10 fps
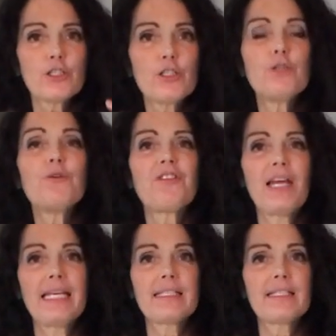two
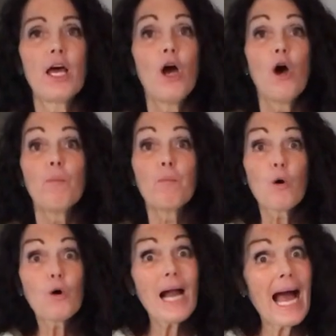things.
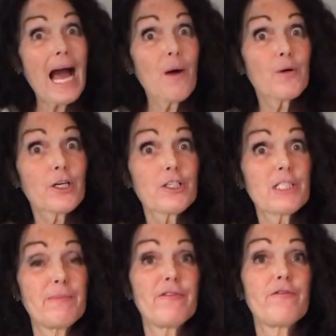More
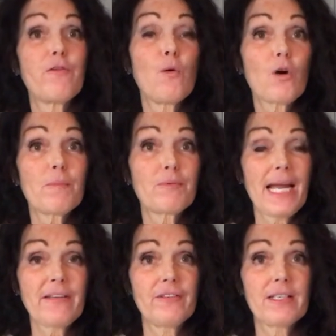hours before
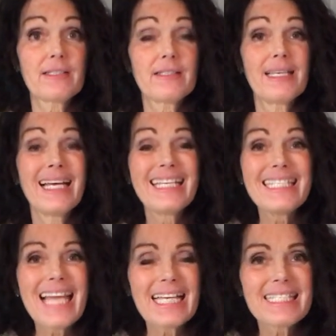breakfast.
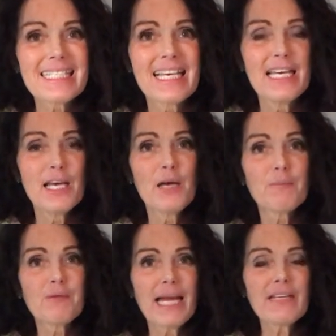Yes,
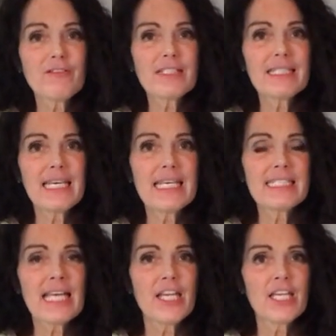breakfast
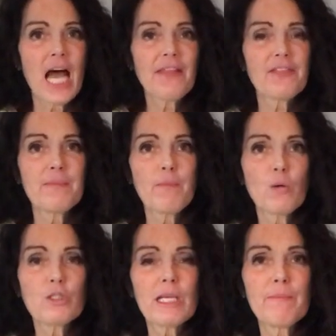is not the
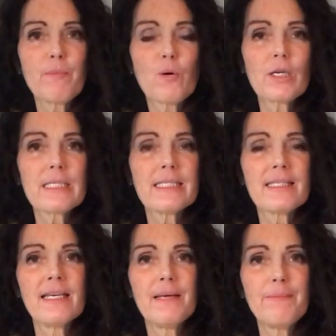most
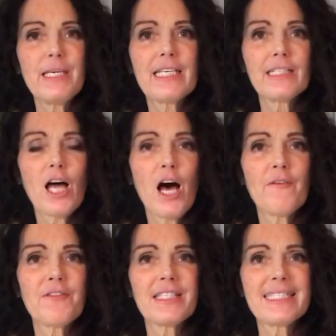important meal
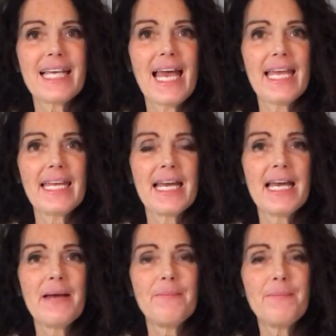of the day,
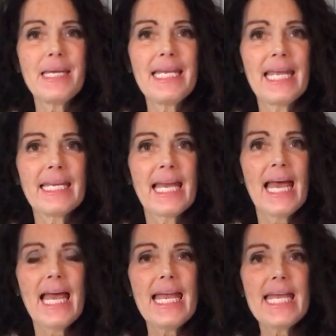meaning
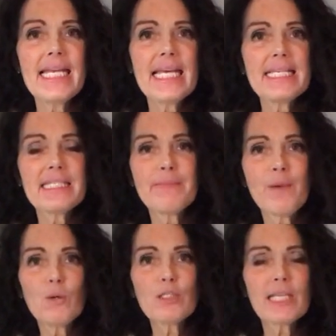it is the
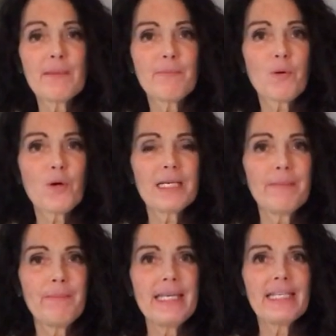most
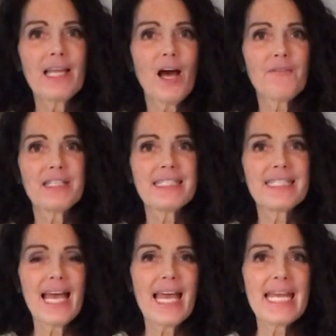important meal of the
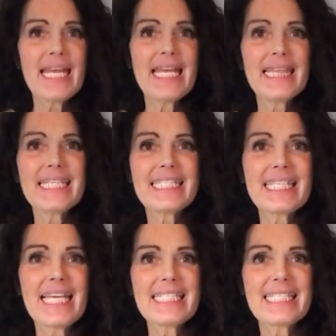day in the
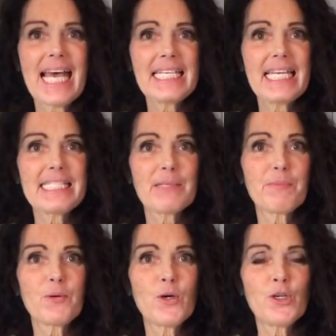sense that it's
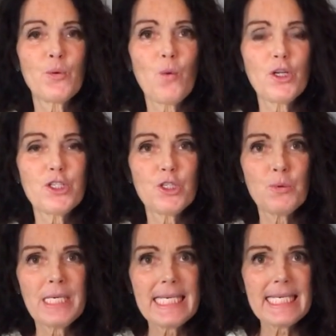important what
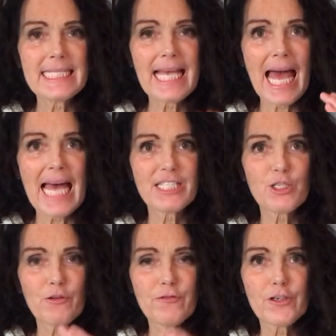you eat
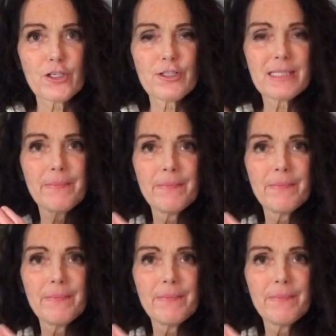as your first